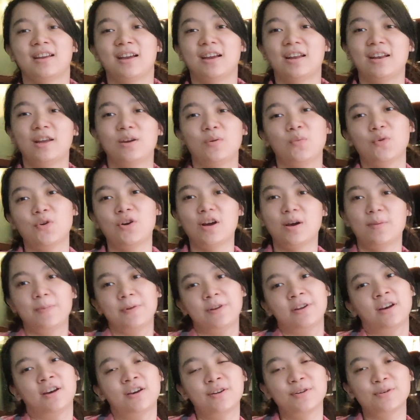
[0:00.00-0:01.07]
and I woke up
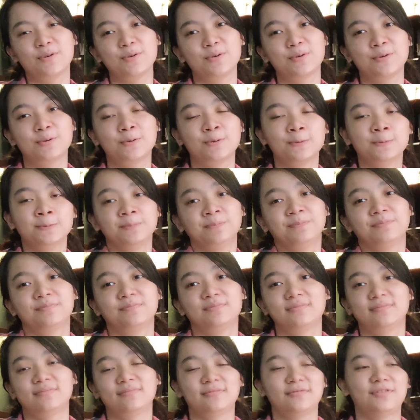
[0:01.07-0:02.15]
an hour ago,
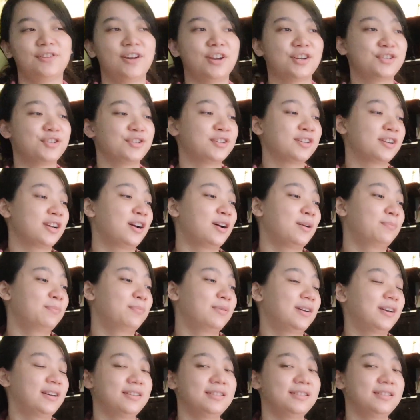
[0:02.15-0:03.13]
freshened up,